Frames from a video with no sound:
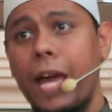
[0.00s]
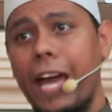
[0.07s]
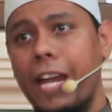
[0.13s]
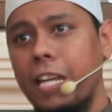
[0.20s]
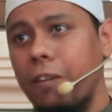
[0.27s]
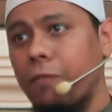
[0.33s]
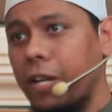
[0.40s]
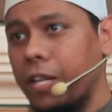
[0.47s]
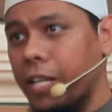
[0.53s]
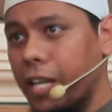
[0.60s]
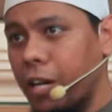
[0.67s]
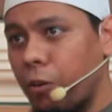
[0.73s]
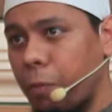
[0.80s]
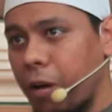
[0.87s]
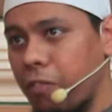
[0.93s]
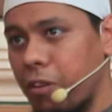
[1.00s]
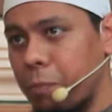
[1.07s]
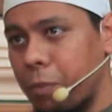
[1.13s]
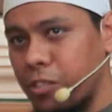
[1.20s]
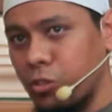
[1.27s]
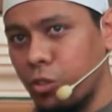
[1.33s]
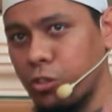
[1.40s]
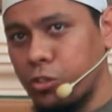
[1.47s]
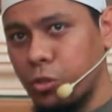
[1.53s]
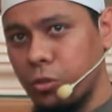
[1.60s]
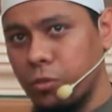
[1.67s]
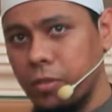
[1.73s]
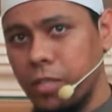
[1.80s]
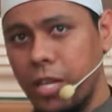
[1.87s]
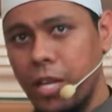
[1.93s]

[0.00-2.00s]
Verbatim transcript: And even in our private parts also,